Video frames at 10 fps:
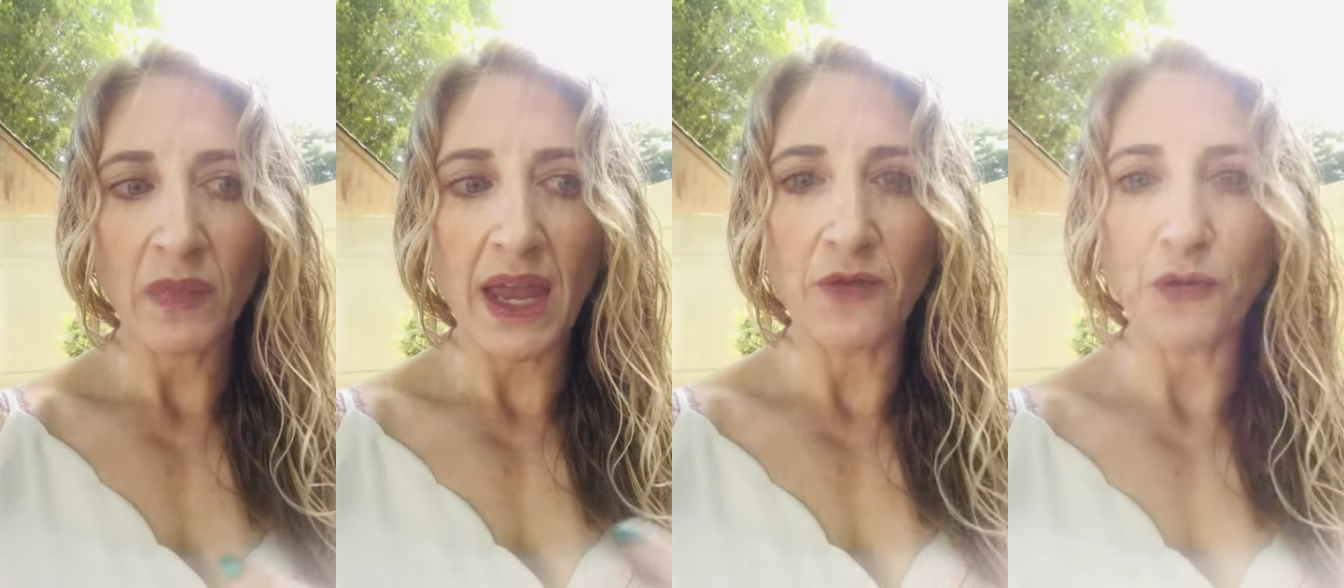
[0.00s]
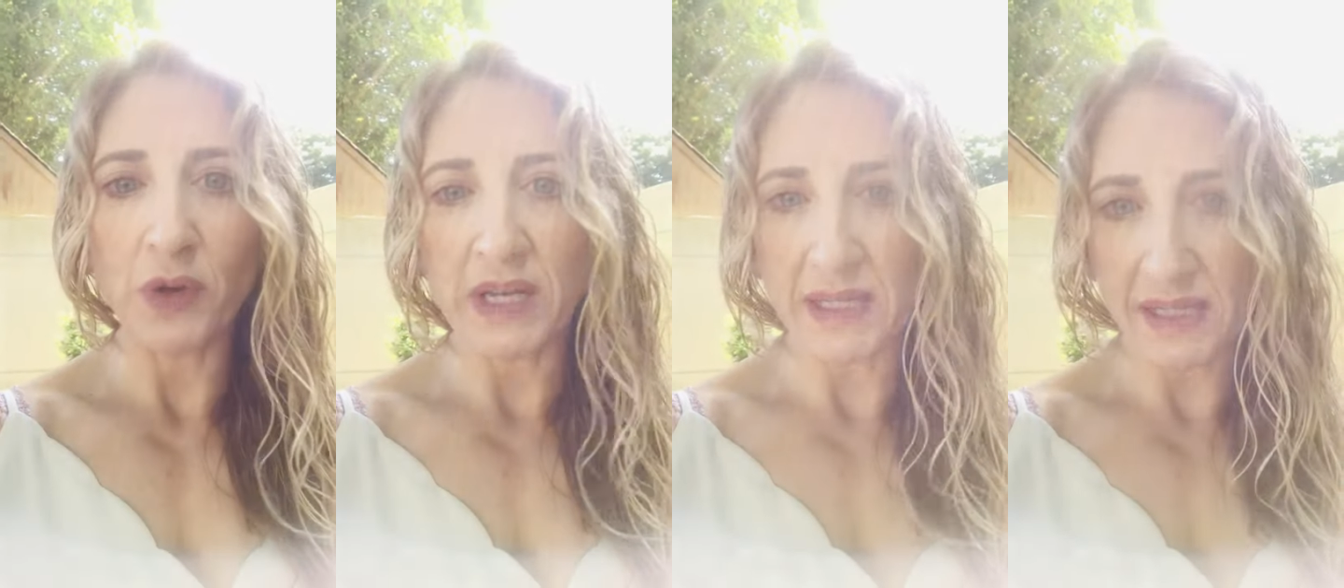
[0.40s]
and
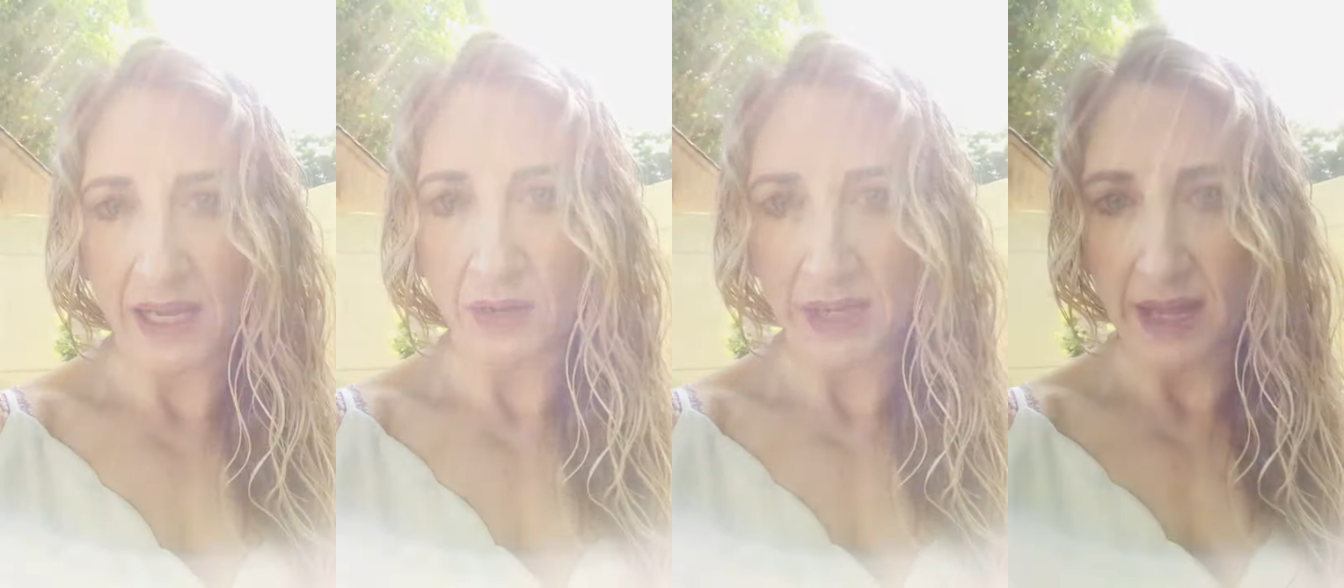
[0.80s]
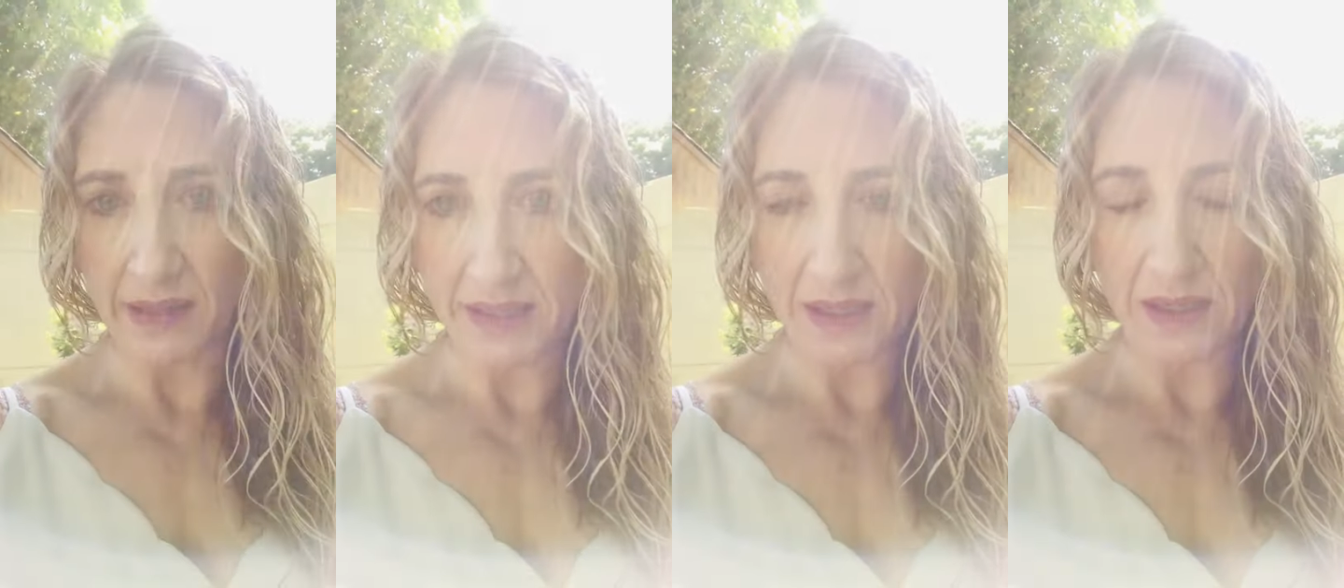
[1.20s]
Freudian
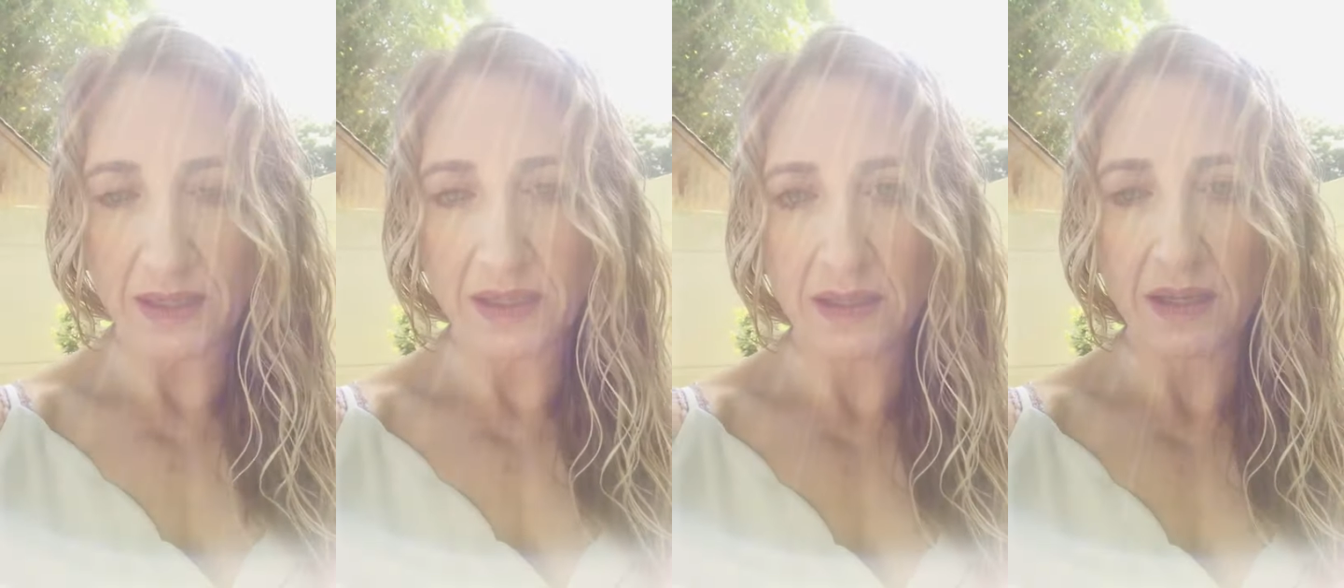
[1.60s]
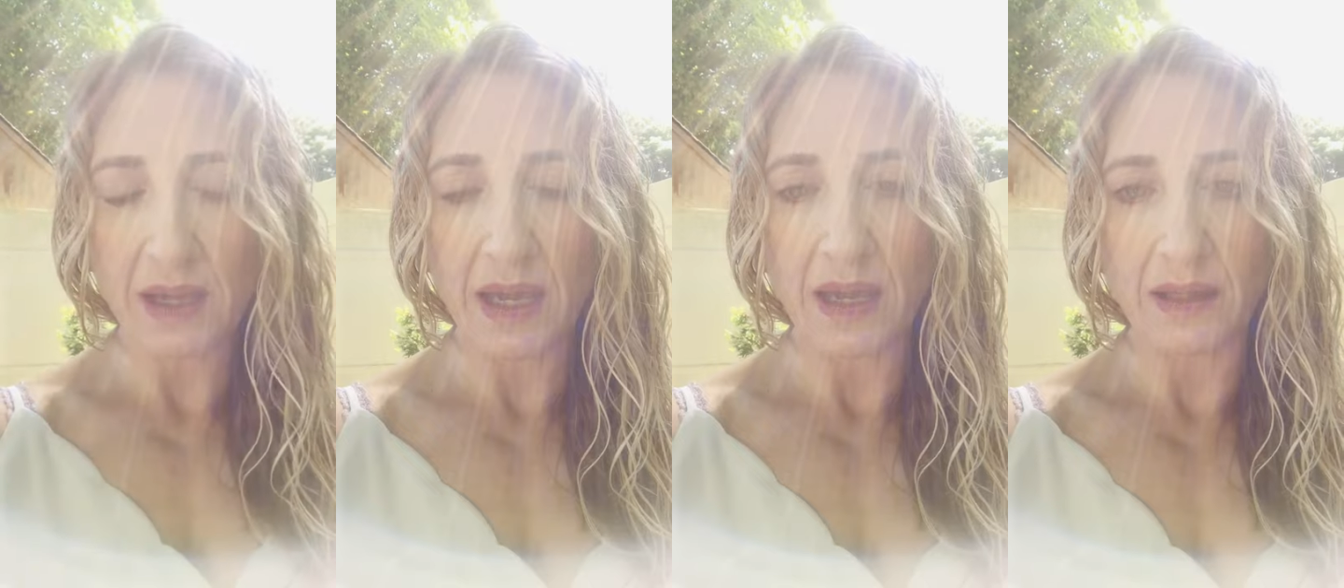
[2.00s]
psychoanalysis
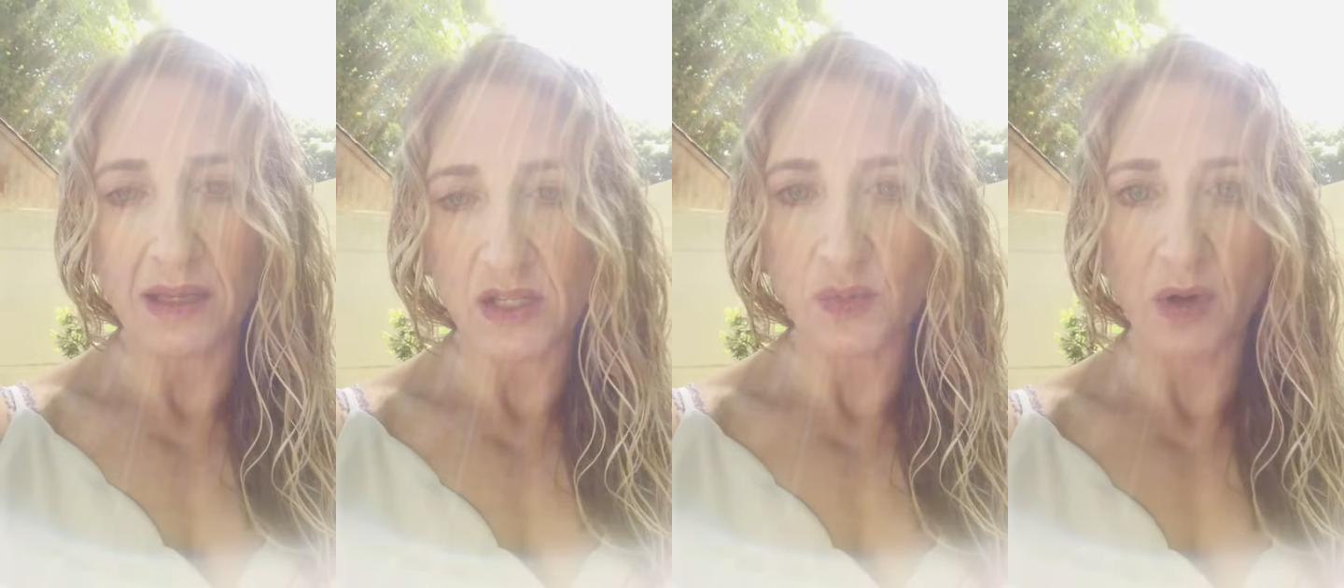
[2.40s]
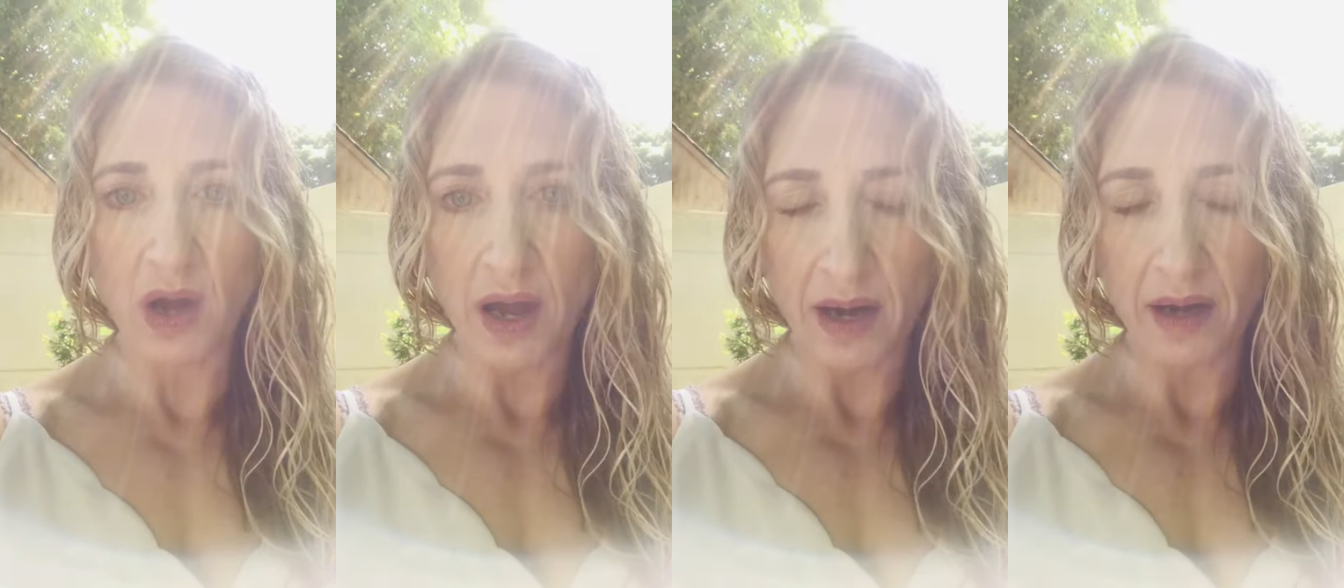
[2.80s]
in this
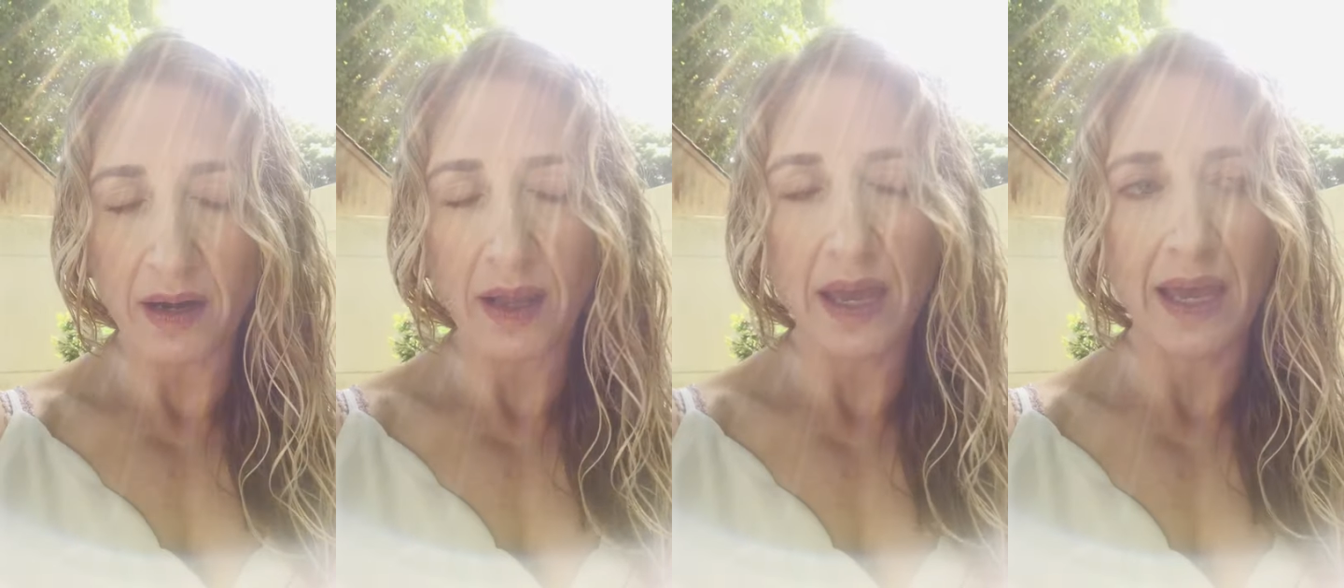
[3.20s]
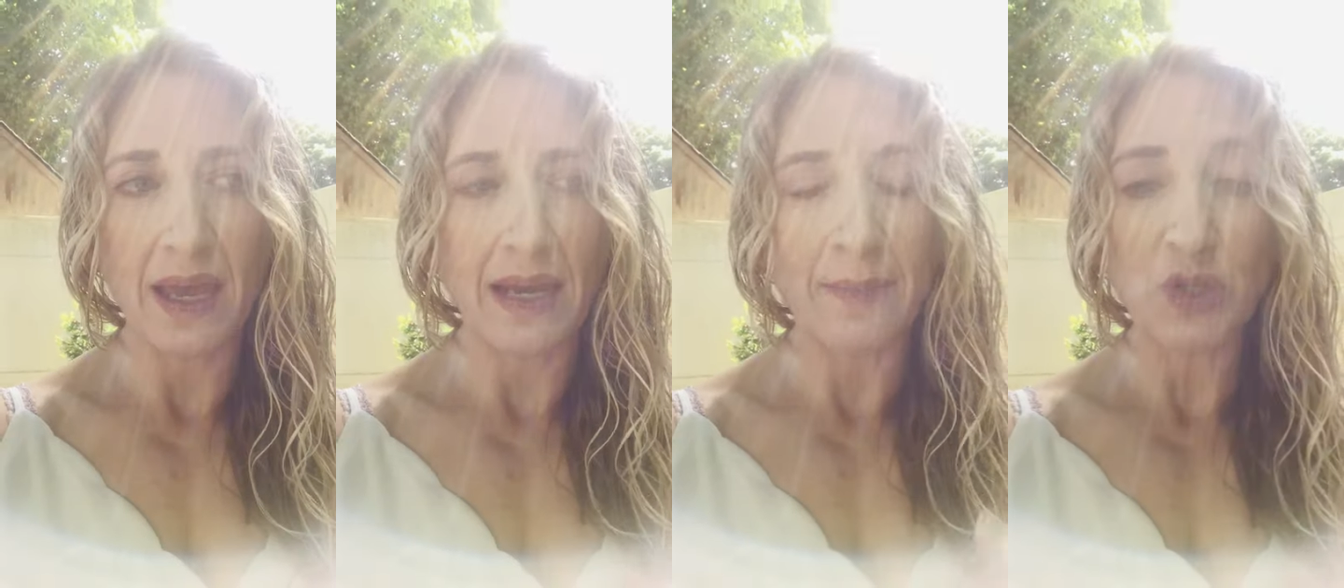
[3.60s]
regard.
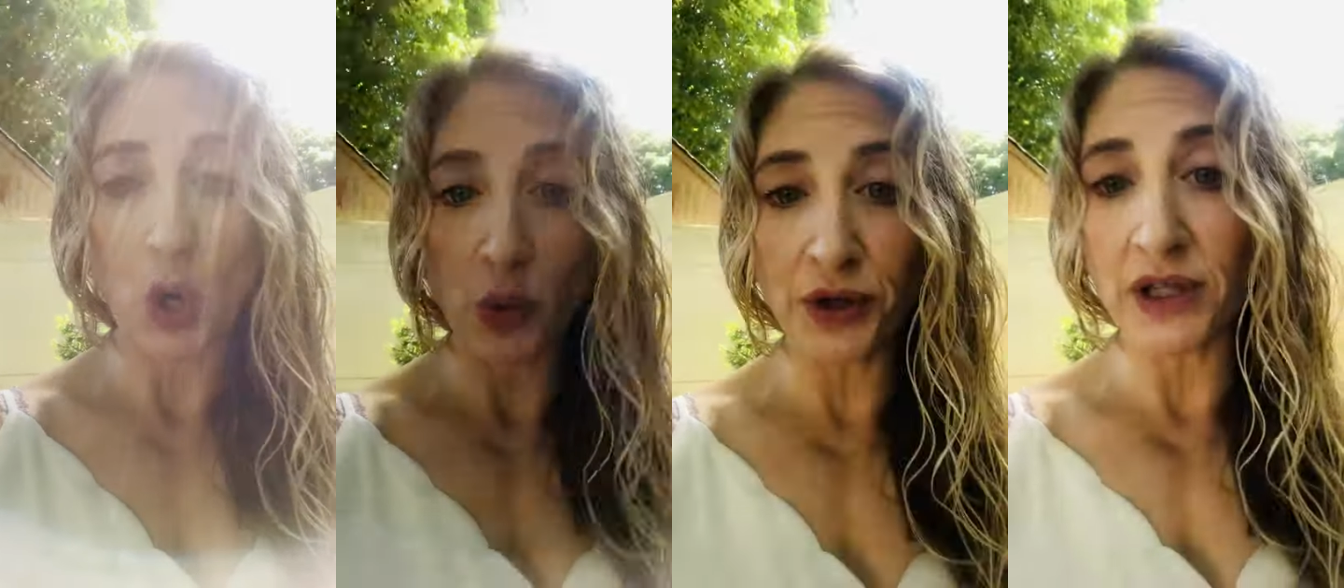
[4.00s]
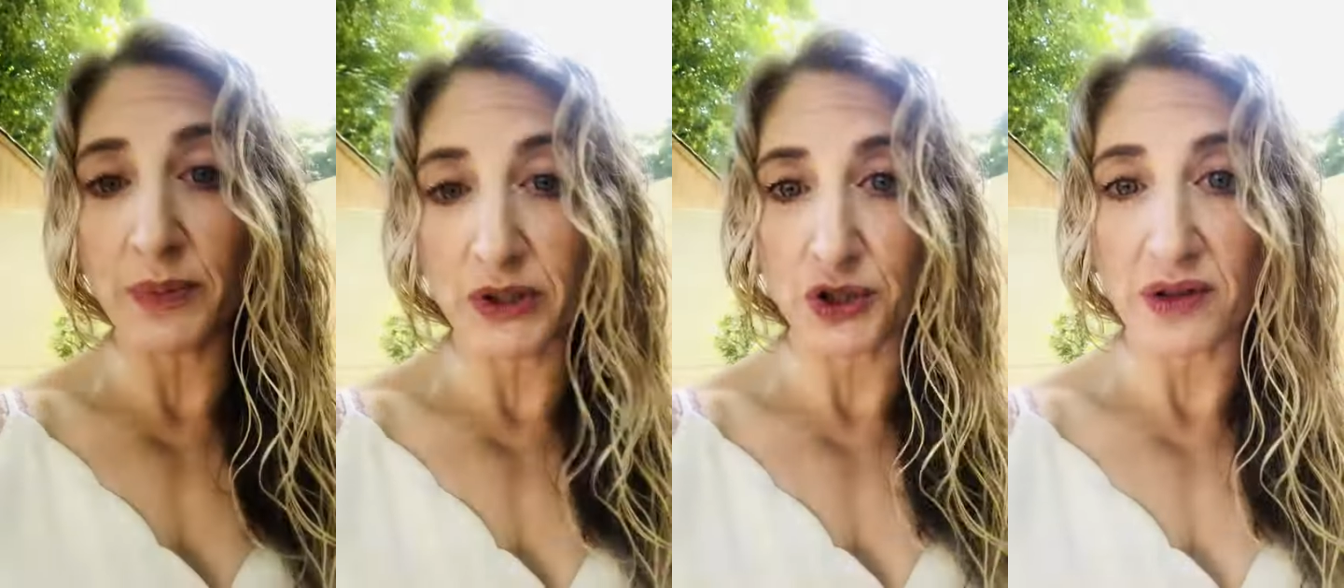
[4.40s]
And I'm totally going to
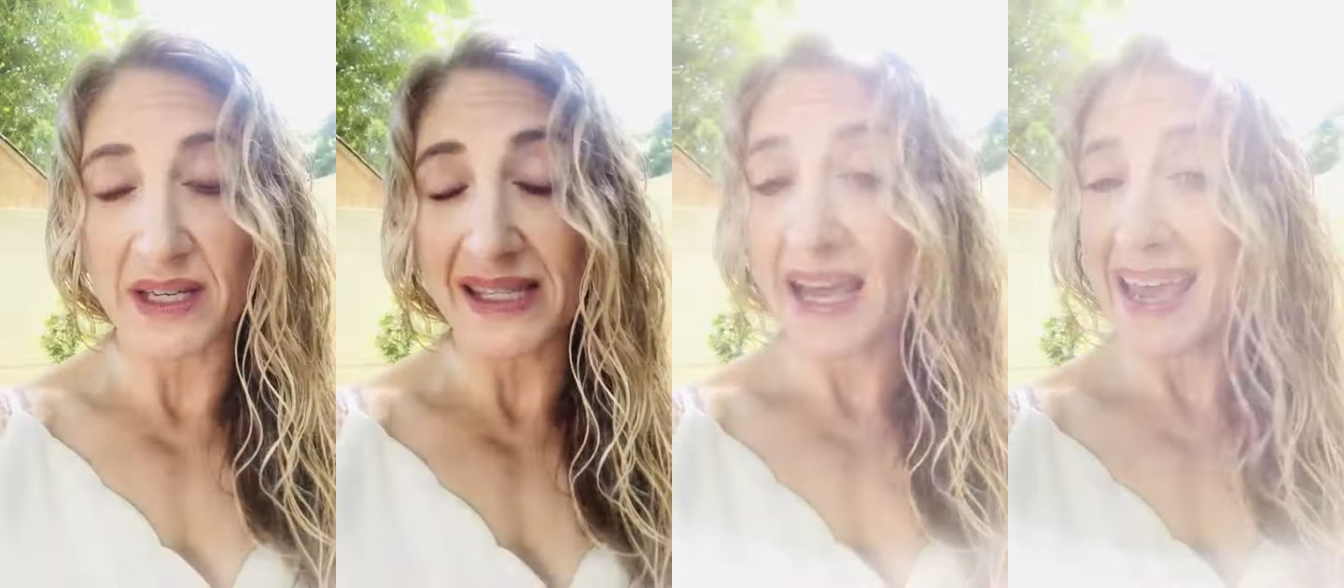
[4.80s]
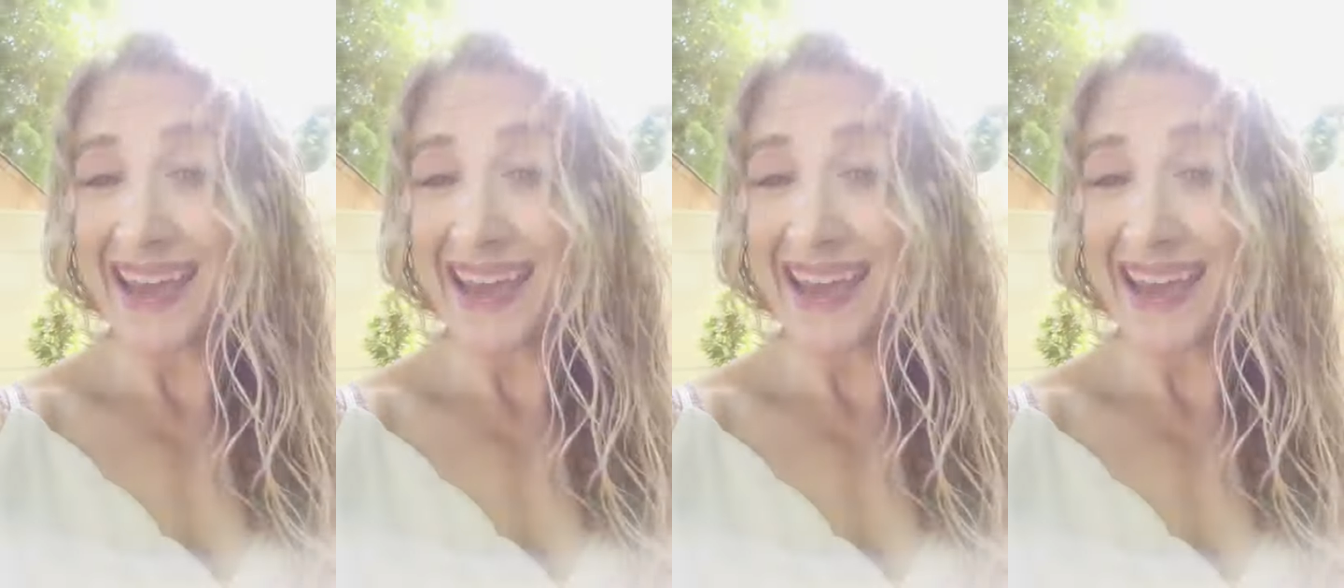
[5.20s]
butcher this.